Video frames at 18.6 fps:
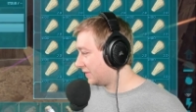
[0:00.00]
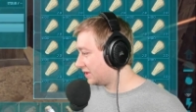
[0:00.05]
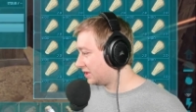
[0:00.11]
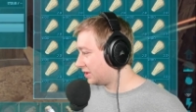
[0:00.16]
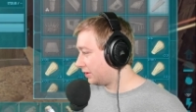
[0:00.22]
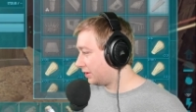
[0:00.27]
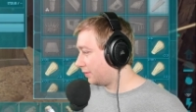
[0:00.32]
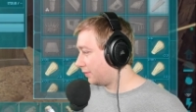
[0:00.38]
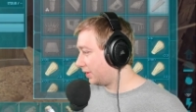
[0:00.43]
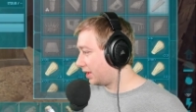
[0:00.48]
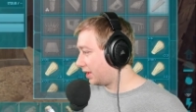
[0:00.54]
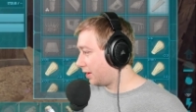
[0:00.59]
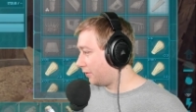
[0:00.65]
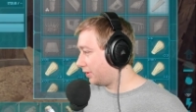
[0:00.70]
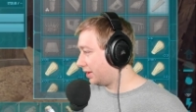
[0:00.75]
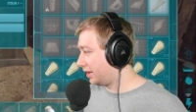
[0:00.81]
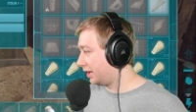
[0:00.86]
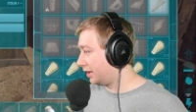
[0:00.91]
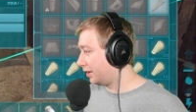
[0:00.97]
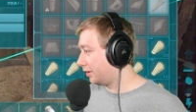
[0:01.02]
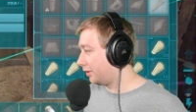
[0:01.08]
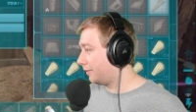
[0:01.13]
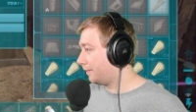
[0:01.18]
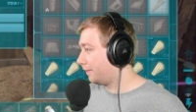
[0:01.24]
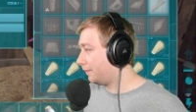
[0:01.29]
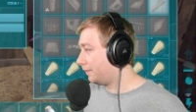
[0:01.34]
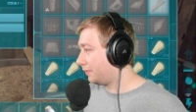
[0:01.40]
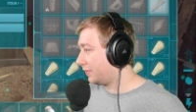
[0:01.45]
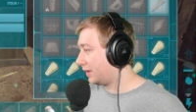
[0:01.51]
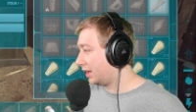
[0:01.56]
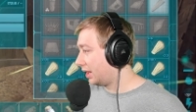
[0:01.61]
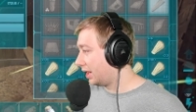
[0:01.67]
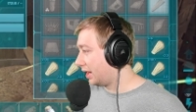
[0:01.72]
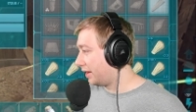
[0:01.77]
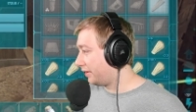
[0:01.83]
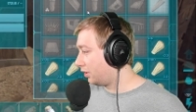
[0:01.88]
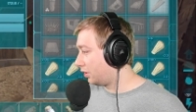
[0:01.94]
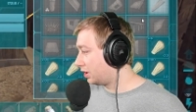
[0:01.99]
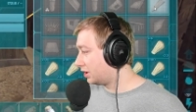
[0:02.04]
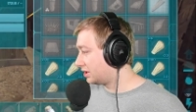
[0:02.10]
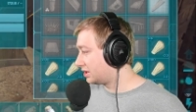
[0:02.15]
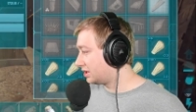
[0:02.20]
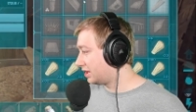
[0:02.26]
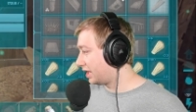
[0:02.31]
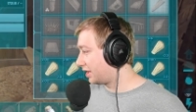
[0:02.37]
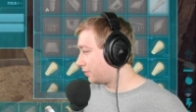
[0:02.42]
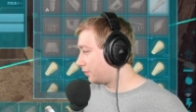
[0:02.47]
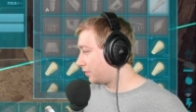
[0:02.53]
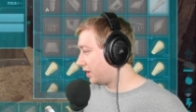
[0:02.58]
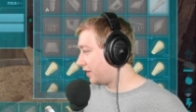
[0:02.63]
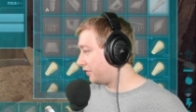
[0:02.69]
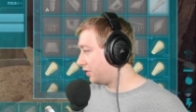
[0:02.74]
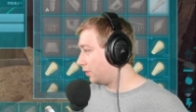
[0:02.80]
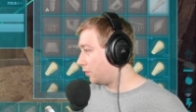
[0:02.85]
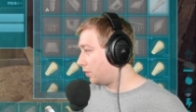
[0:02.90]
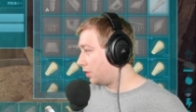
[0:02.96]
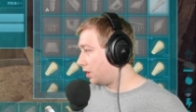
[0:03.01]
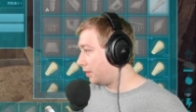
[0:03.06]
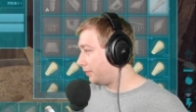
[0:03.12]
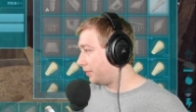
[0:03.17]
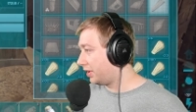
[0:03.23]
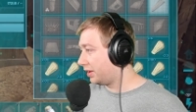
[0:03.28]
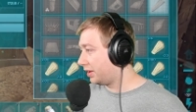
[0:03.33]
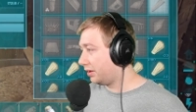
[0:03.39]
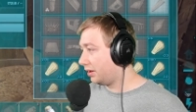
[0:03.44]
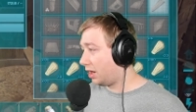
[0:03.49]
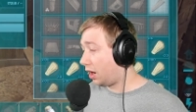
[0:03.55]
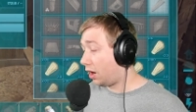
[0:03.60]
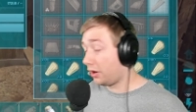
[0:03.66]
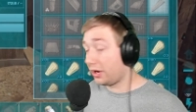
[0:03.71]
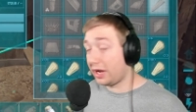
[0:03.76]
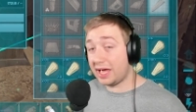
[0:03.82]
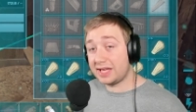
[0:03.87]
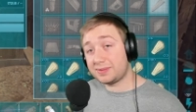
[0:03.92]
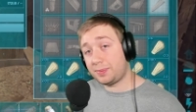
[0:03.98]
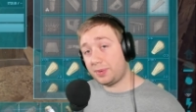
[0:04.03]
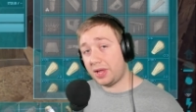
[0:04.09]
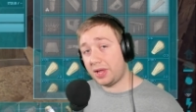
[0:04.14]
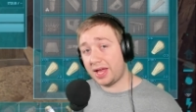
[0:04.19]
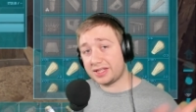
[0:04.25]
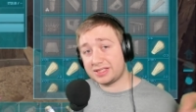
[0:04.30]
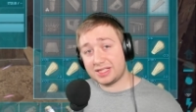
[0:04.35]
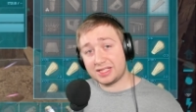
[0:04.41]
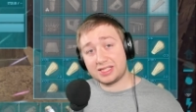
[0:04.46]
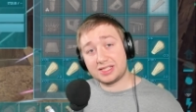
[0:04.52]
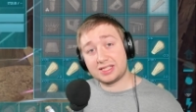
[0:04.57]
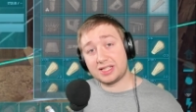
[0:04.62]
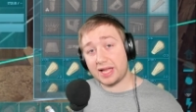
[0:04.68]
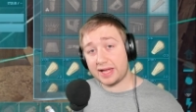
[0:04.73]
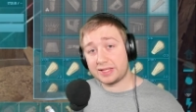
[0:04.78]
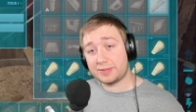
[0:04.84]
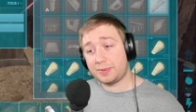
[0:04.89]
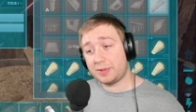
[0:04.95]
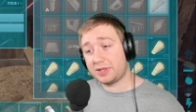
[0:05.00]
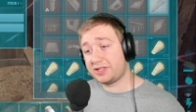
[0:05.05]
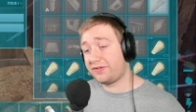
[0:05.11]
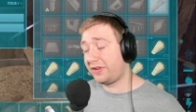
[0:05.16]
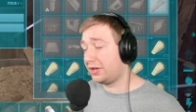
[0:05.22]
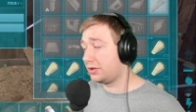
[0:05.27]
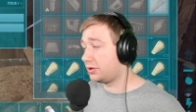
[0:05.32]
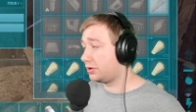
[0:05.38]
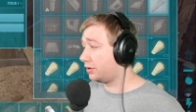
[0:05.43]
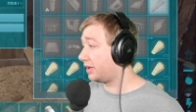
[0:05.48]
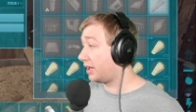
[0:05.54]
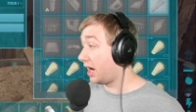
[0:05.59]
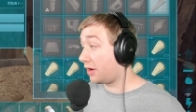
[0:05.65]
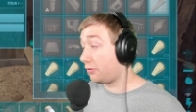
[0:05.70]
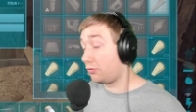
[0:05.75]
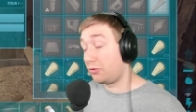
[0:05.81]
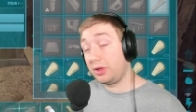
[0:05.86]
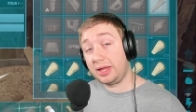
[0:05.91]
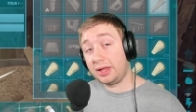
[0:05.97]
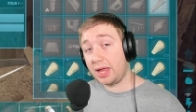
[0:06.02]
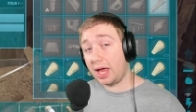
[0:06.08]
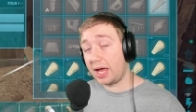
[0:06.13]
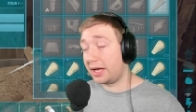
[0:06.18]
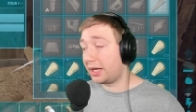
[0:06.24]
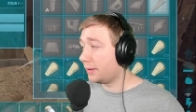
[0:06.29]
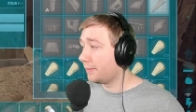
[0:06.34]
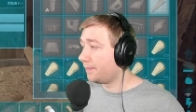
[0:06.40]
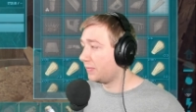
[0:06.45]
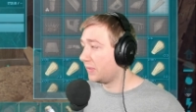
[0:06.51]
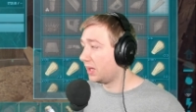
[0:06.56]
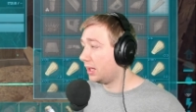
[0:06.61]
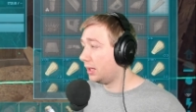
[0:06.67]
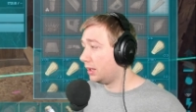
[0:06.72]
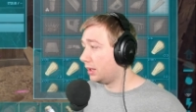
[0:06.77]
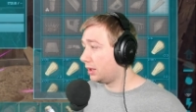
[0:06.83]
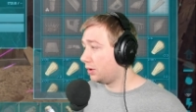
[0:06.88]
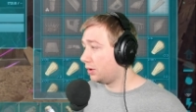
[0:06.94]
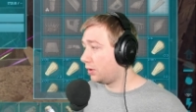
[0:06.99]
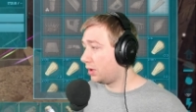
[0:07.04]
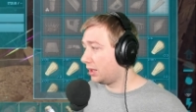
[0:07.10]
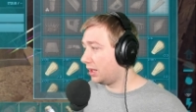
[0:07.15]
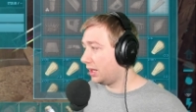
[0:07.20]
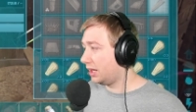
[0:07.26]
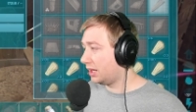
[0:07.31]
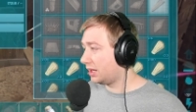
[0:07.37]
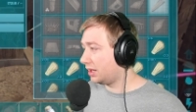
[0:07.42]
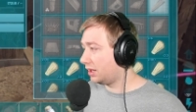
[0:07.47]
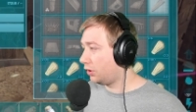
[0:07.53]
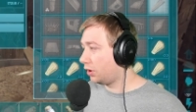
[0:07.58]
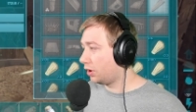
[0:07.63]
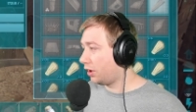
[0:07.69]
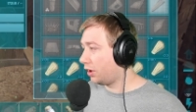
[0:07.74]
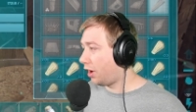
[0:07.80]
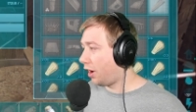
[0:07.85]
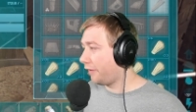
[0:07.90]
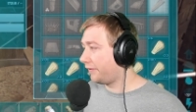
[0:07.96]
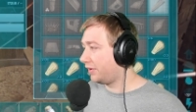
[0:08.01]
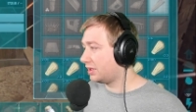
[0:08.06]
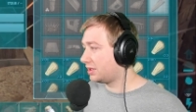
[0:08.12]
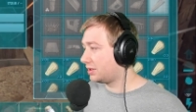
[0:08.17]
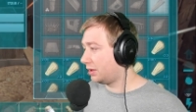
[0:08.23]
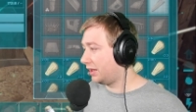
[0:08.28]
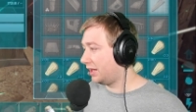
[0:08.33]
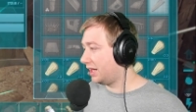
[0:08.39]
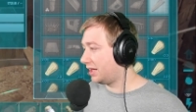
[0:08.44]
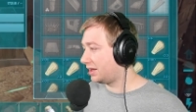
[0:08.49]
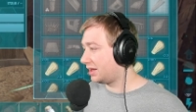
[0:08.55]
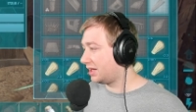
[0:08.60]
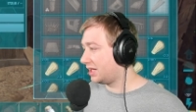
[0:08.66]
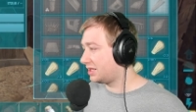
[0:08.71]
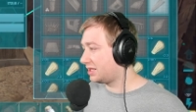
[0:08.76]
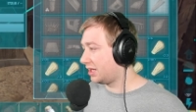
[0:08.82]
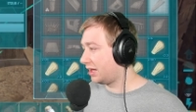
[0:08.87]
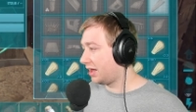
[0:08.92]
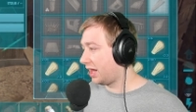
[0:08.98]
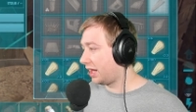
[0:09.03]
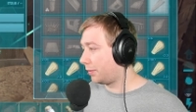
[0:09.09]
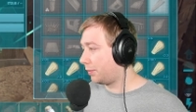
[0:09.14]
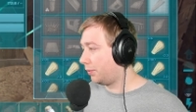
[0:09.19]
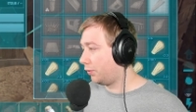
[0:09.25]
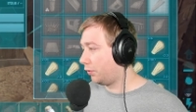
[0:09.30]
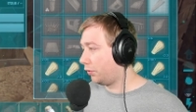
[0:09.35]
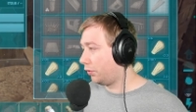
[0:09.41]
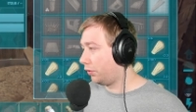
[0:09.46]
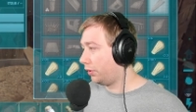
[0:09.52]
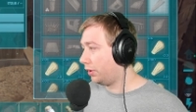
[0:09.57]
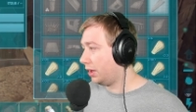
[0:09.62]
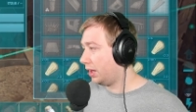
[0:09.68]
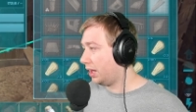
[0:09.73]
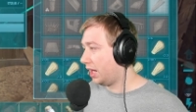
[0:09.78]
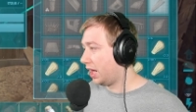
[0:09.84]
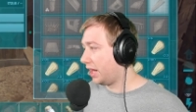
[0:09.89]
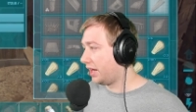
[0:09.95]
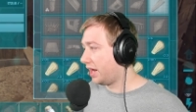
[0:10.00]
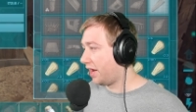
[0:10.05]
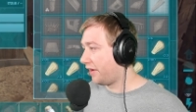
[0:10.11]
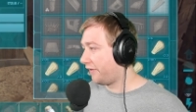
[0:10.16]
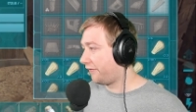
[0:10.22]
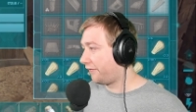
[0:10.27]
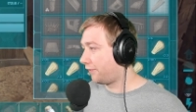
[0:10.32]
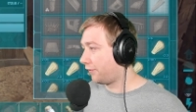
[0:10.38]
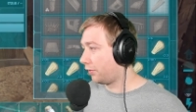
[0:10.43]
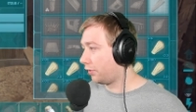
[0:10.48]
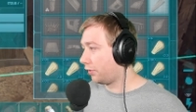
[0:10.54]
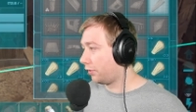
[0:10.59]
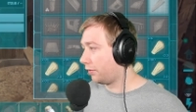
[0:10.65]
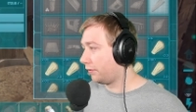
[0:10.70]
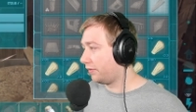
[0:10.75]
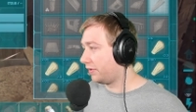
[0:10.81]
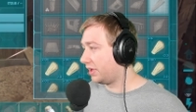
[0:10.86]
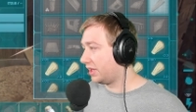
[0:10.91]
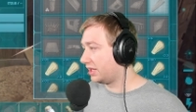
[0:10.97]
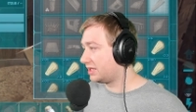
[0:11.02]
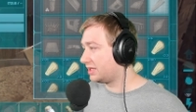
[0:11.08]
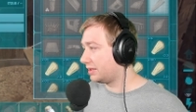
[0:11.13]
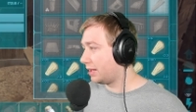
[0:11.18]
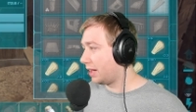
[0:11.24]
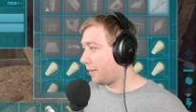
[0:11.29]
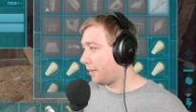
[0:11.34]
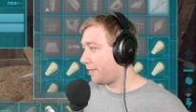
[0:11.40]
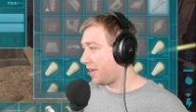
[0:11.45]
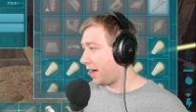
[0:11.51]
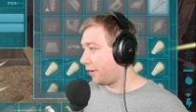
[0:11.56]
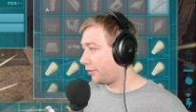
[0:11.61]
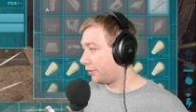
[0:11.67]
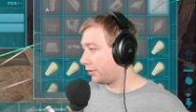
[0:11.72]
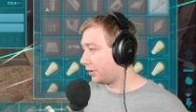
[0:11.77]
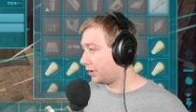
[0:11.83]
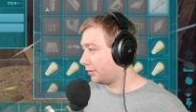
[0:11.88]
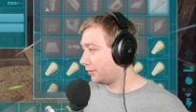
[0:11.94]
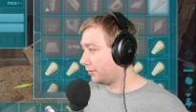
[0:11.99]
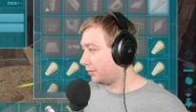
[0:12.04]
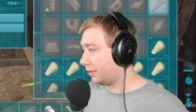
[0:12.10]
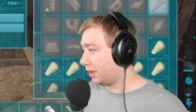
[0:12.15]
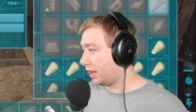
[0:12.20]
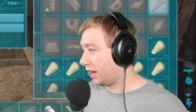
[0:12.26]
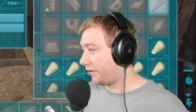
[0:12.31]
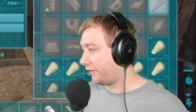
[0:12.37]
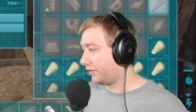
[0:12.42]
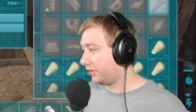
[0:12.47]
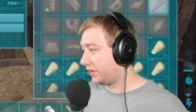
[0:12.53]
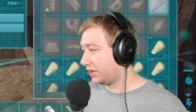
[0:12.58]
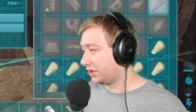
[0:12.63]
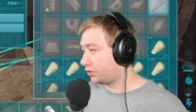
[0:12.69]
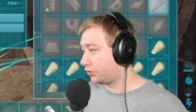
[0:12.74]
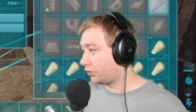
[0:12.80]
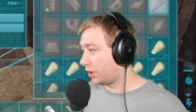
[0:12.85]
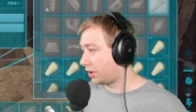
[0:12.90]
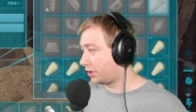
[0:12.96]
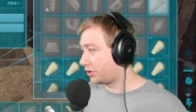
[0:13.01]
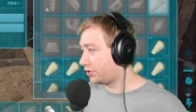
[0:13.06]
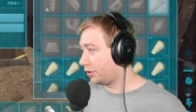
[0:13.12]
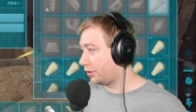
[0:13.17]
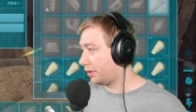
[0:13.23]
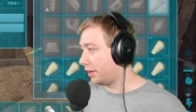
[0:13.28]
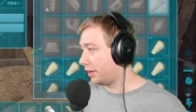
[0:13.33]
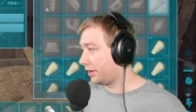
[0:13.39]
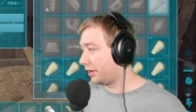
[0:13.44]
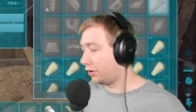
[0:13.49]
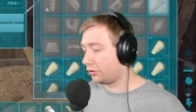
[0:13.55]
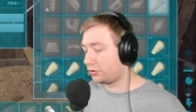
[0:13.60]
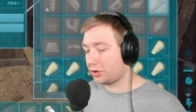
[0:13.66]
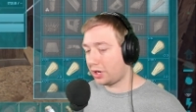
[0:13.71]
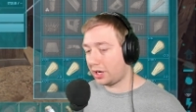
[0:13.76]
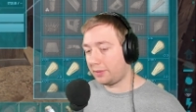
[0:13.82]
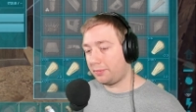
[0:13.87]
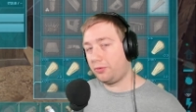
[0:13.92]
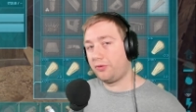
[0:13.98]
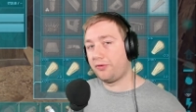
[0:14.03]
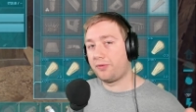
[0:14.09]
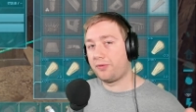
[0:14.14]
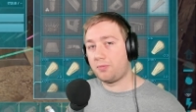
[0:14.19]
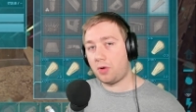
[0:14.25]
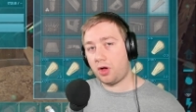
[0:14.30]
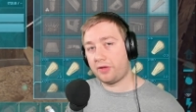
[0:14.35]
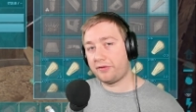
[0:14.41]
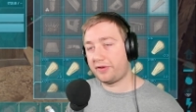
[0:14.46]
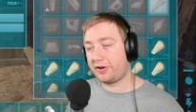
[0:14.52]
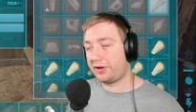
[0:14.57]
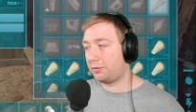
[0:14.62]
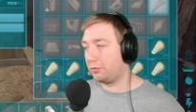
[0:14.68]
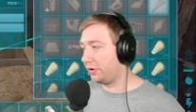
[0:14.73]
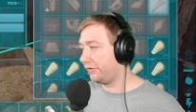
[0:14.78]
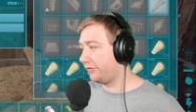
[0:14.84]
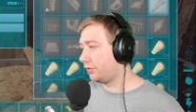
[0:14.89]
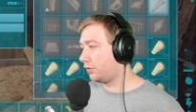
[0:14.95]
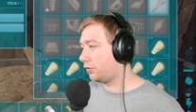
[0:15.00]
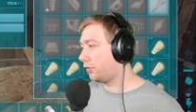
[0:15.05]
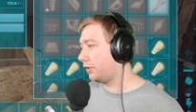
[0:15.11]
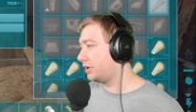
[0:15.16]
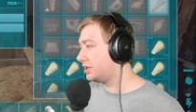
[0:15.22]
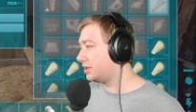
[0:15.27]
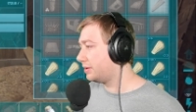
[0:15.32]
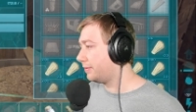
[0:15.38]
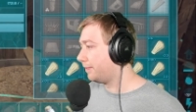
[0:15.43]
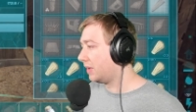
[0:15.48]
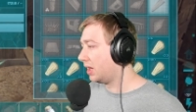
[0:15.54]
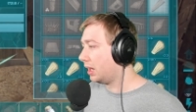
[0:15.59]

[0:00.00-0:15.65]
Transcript: So then we go in here, and you can select whatever you want, but on S+, this is an S+ feature that I really like. You can obviously hit this to like pull enough for this amount of this structure, and it'll try to pull from all available inventories.